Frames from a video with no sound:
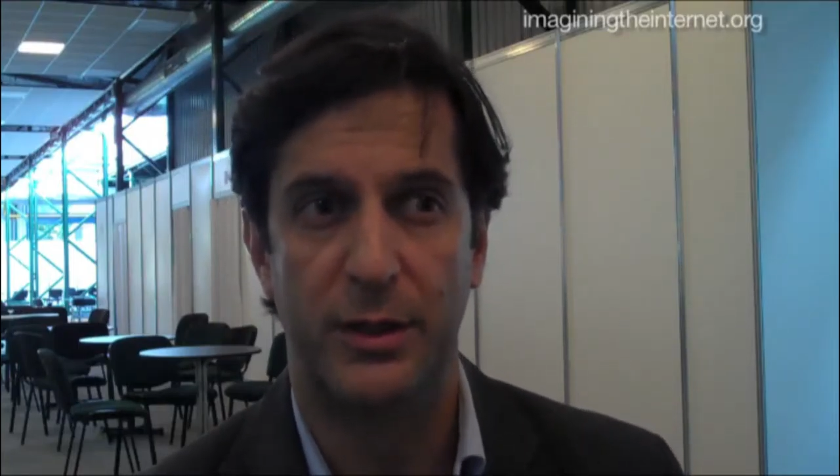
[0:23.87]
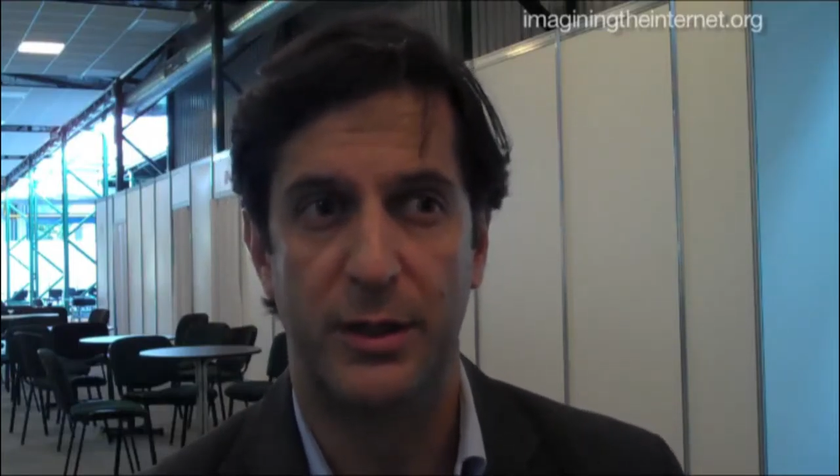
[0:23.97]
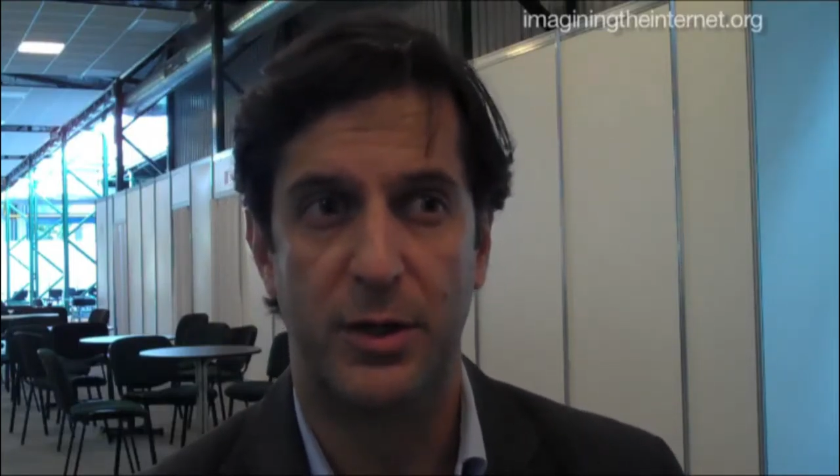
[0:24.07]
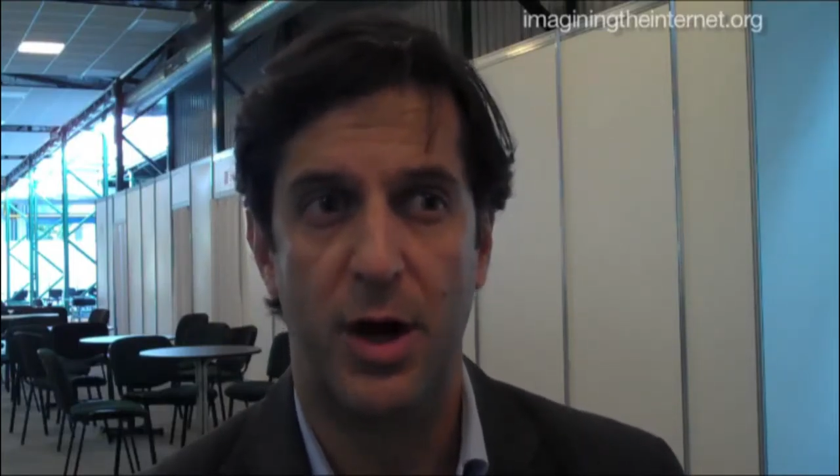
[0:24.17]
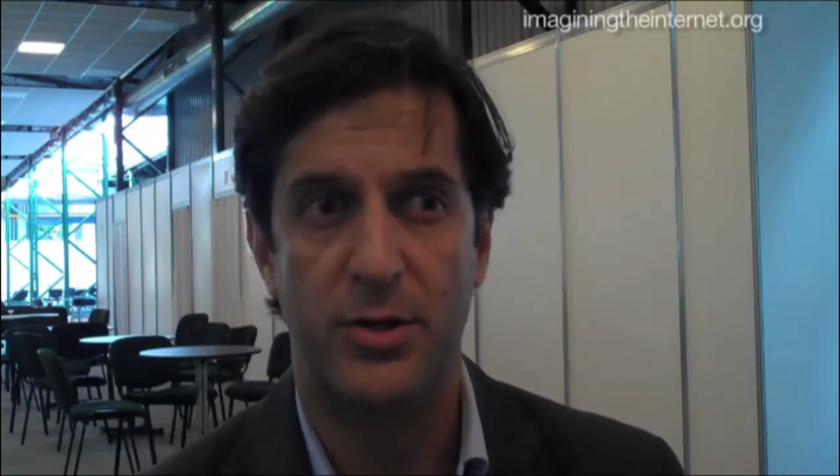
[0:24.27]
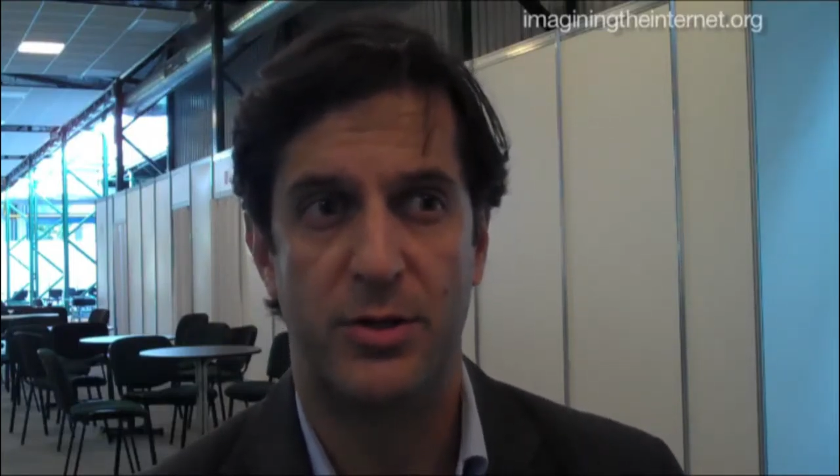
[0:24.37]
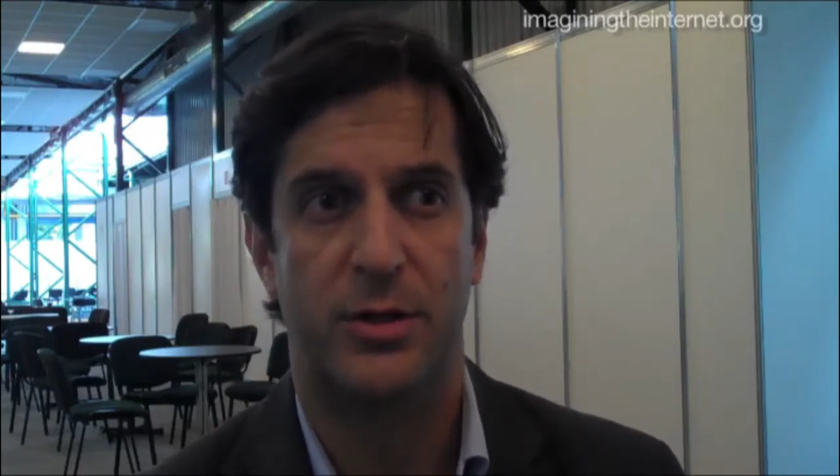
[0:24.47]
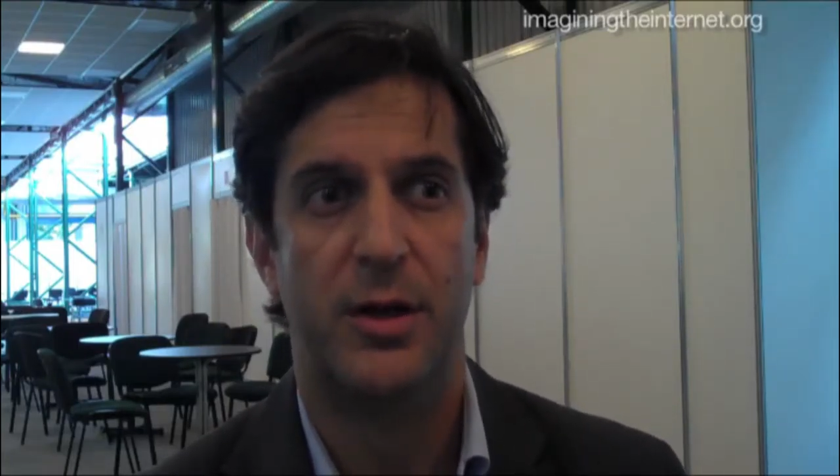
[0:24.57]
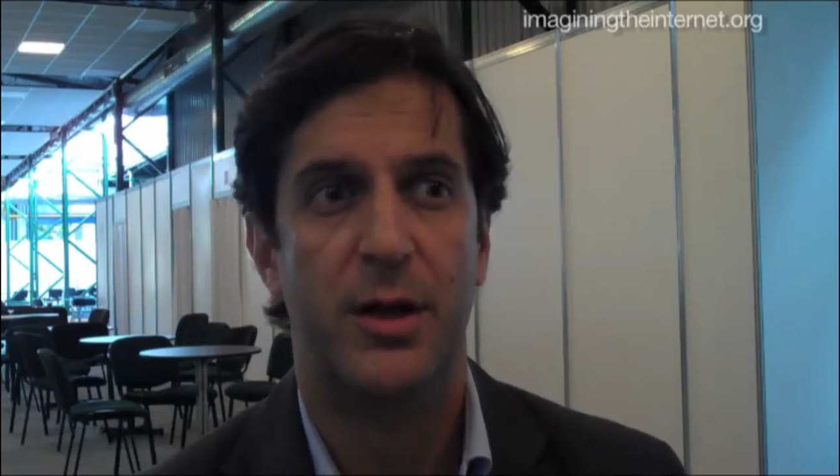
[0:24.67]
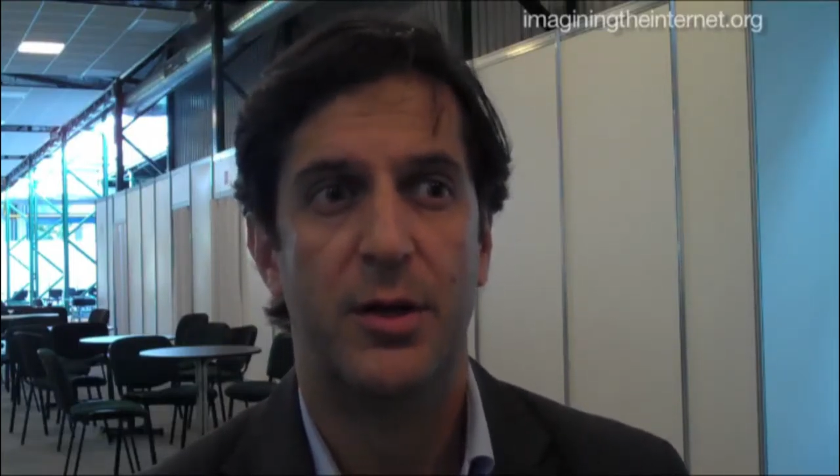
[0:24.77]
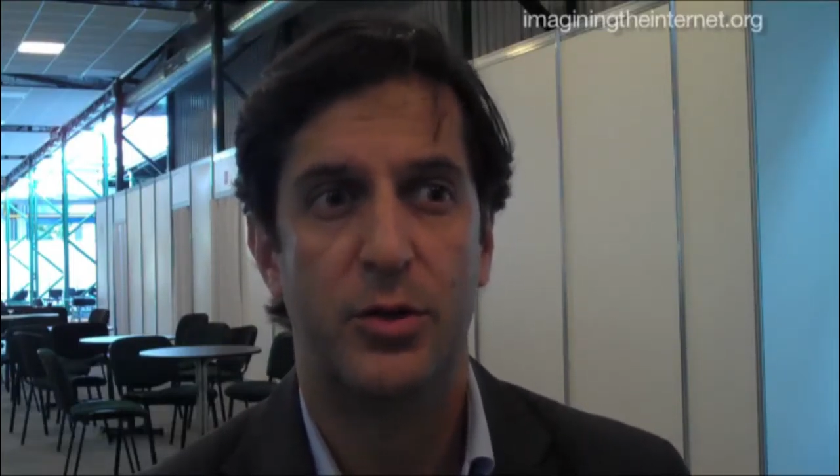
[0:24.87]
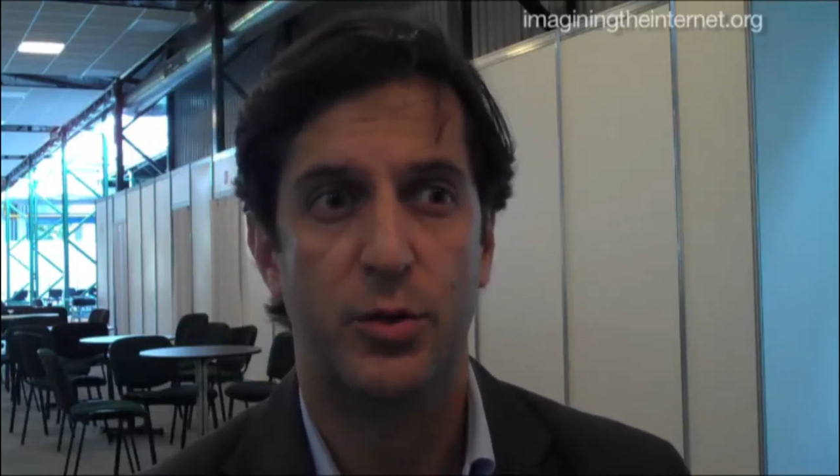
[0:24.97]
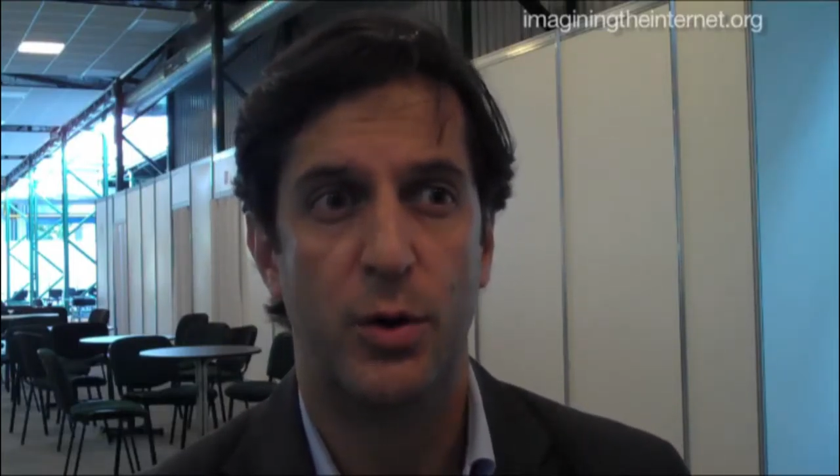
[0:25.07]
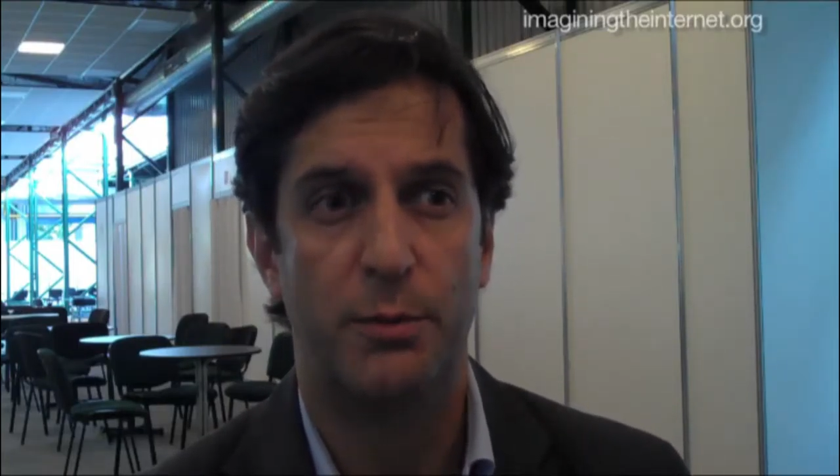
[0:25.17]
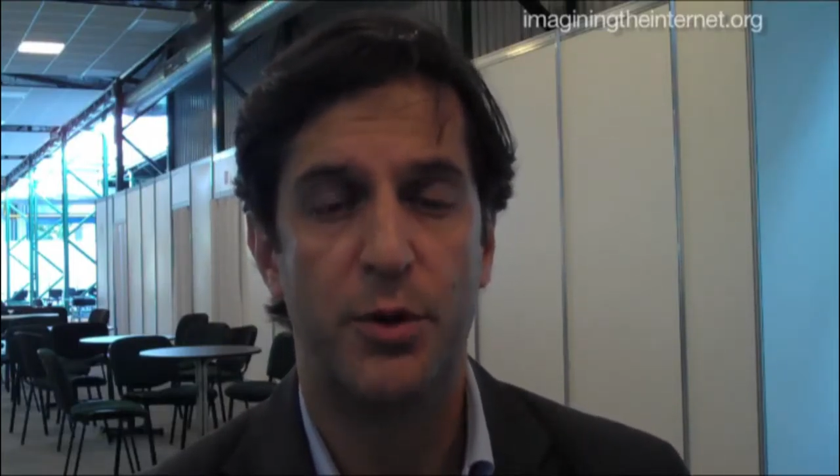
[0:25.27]
the cost to
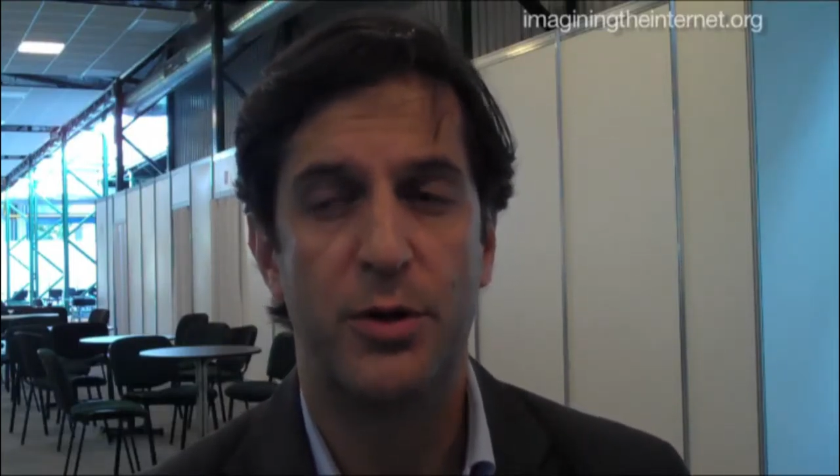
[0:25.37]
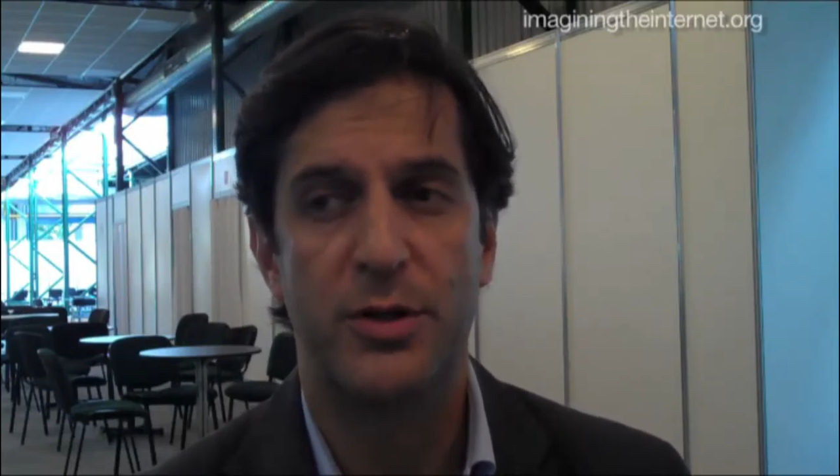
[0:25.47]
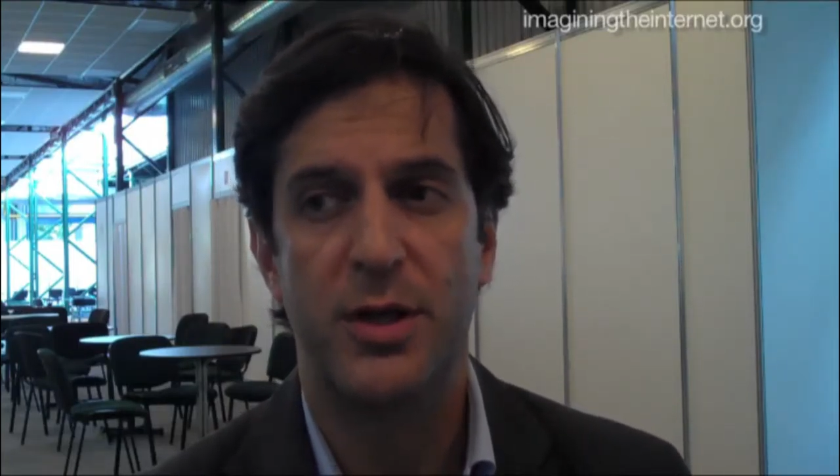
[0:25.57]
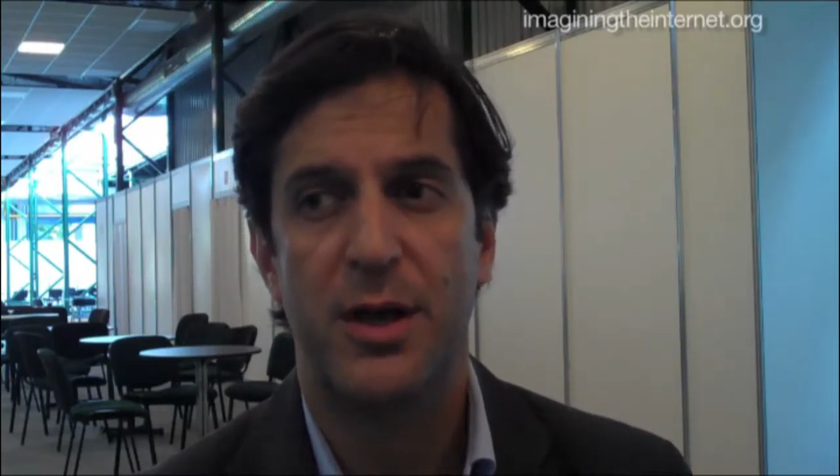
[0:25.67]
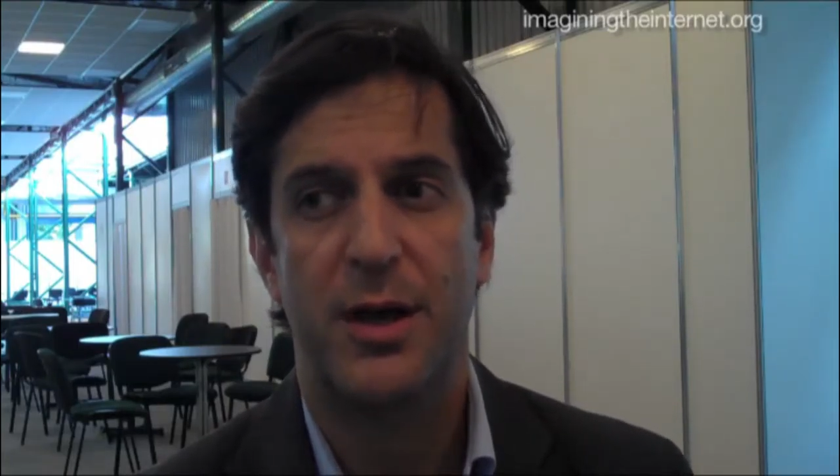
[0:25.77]
computers,